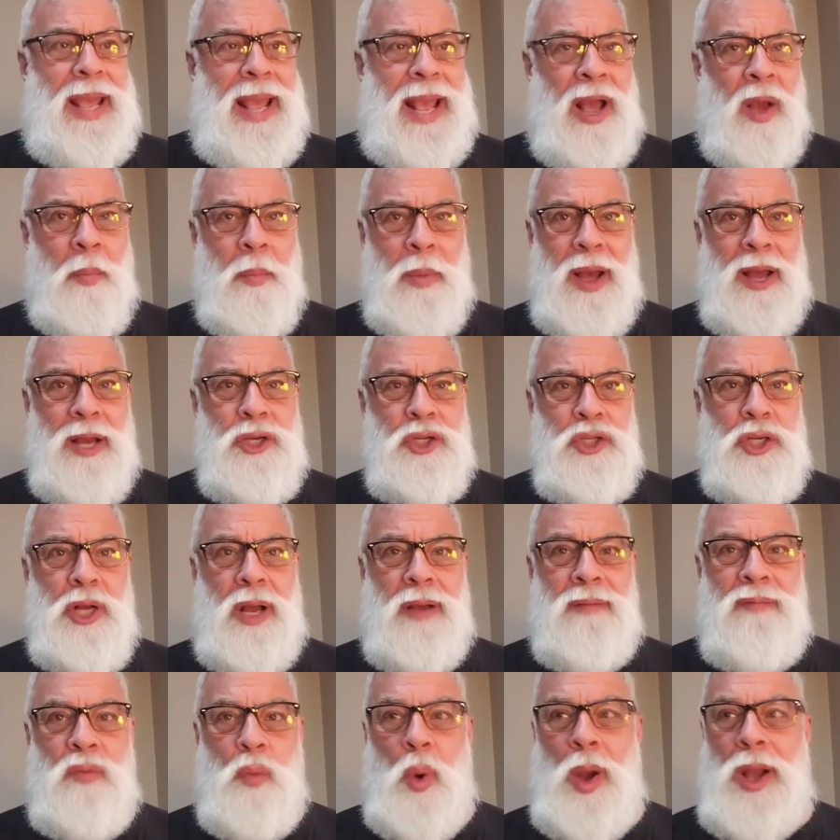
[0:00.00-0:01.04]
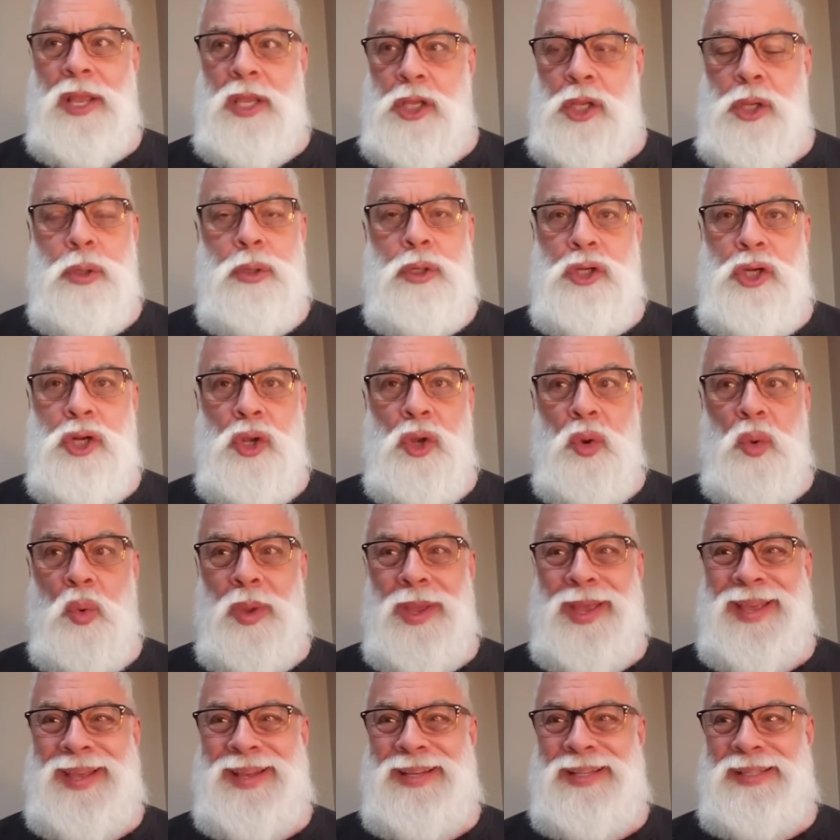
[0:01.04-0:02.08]
How much of what you
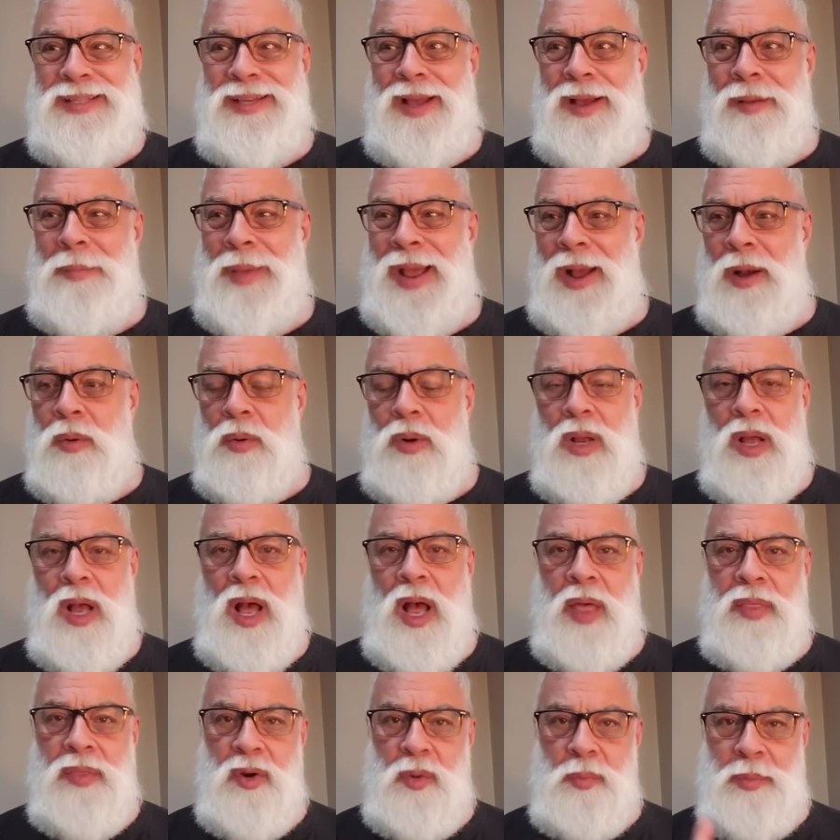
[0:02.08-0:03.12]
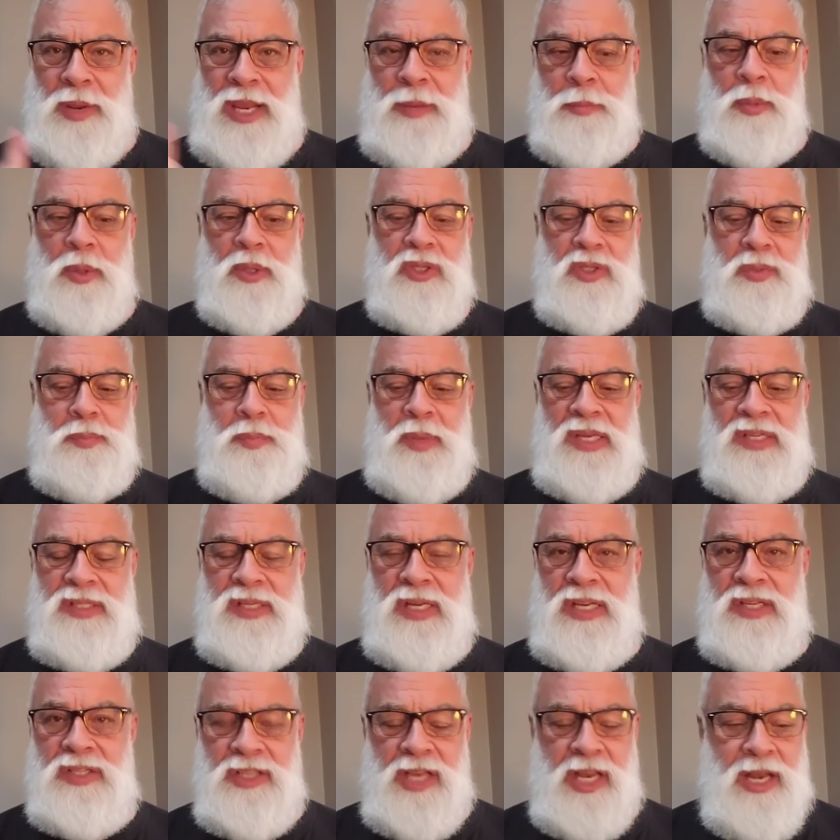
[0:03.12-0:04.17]
do is about other people's
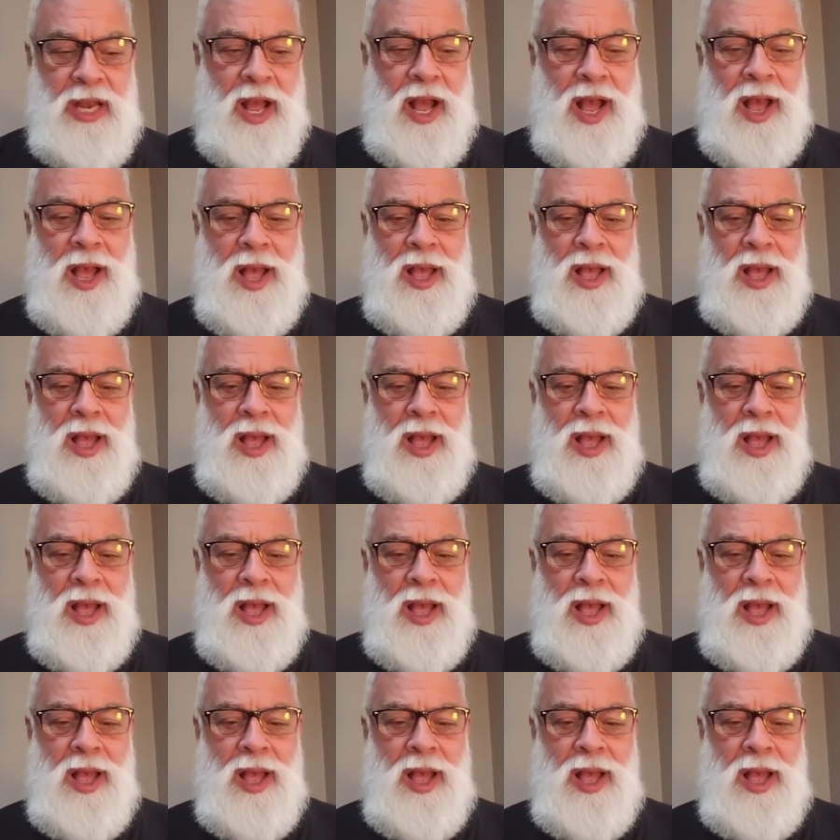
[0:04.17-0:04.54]
business and